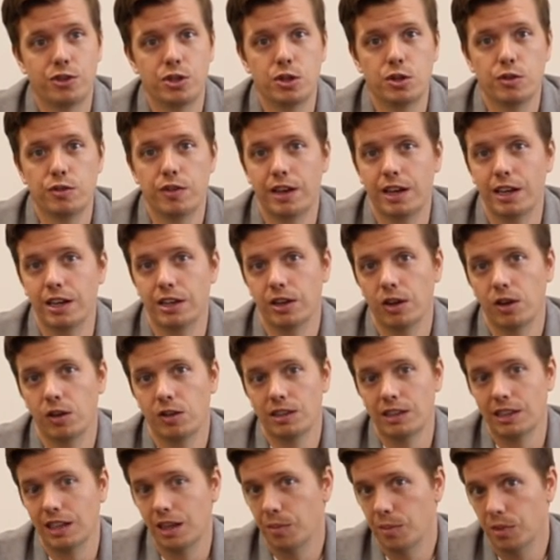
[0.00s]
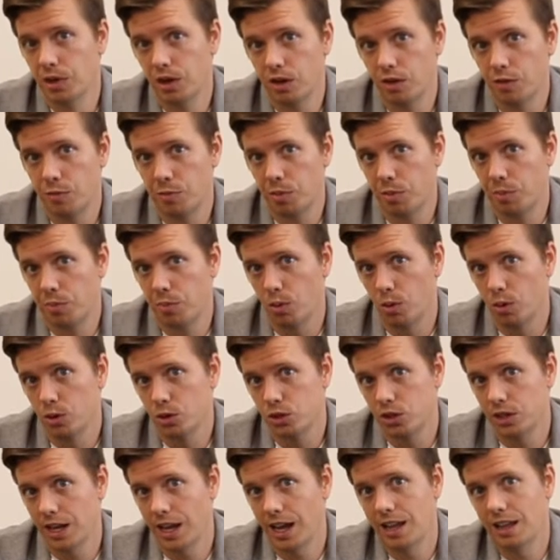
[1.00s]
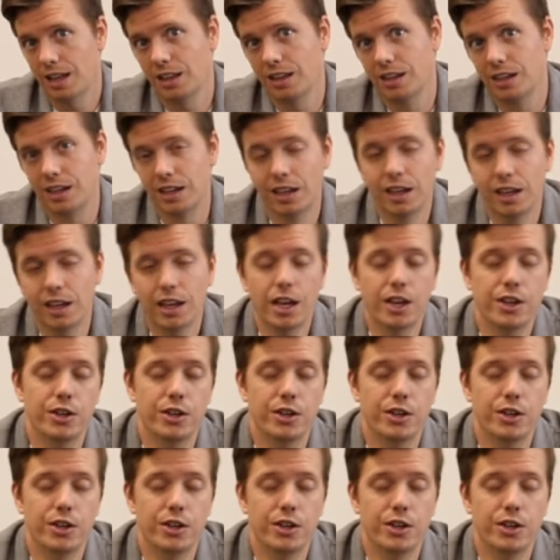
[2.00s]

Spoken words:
you've hit your limit of proportionality,